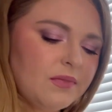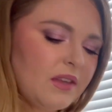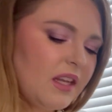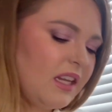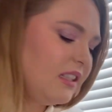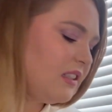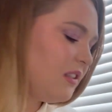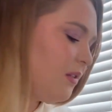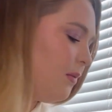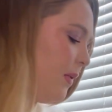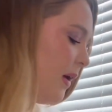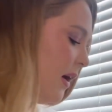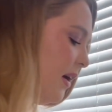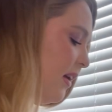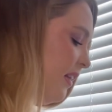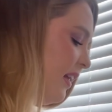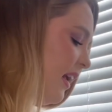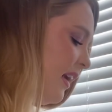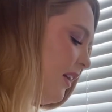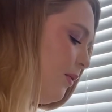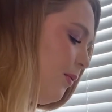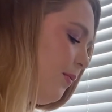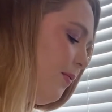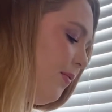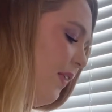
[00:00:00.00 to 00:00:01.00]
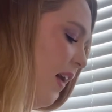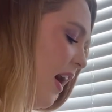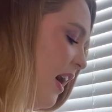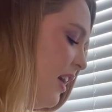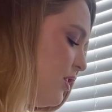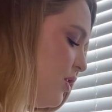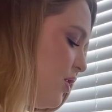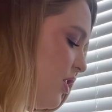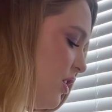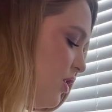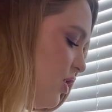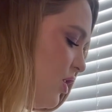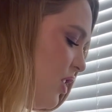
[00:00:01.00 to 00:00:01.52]
It's a very like
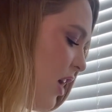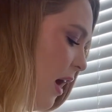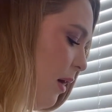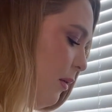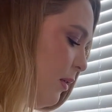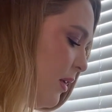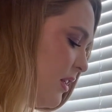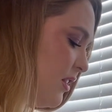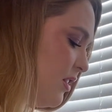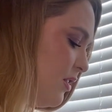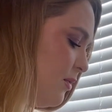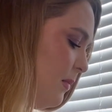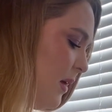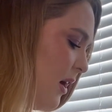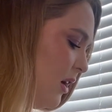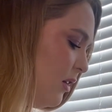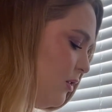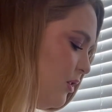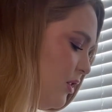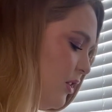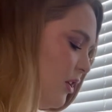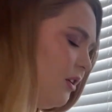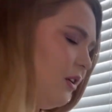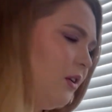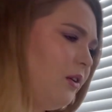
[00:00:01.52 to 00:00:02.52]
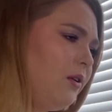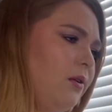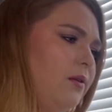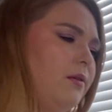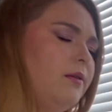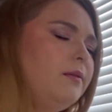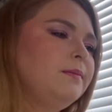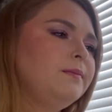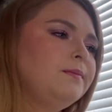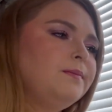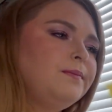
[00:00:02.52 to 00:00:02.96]
fresh shower smell too.